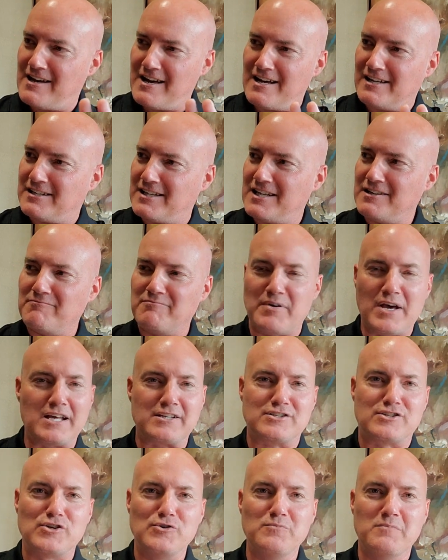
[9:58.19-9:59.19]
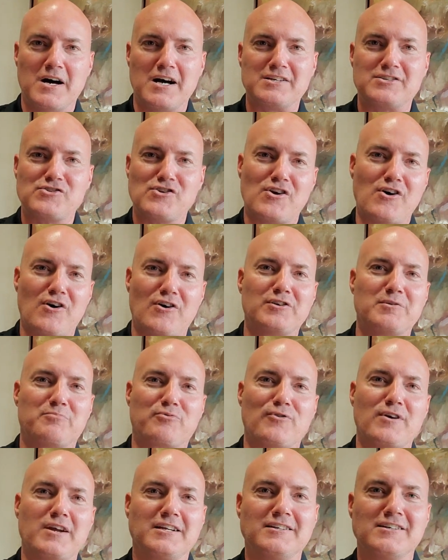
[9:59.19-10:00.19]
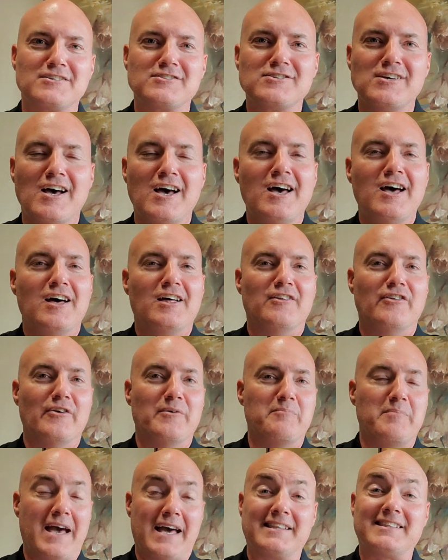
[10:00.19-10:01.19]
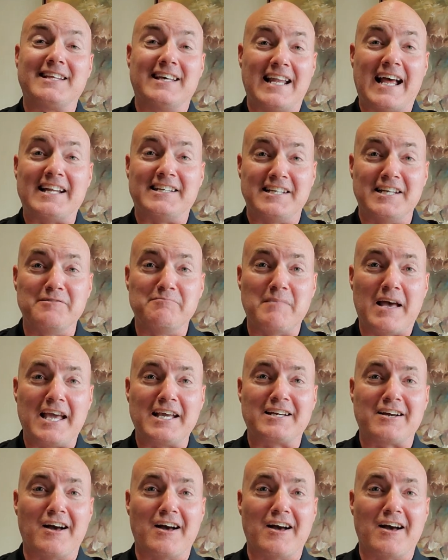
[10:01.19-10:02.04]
I didn't bet too much on the Preakness. The bet that I did make,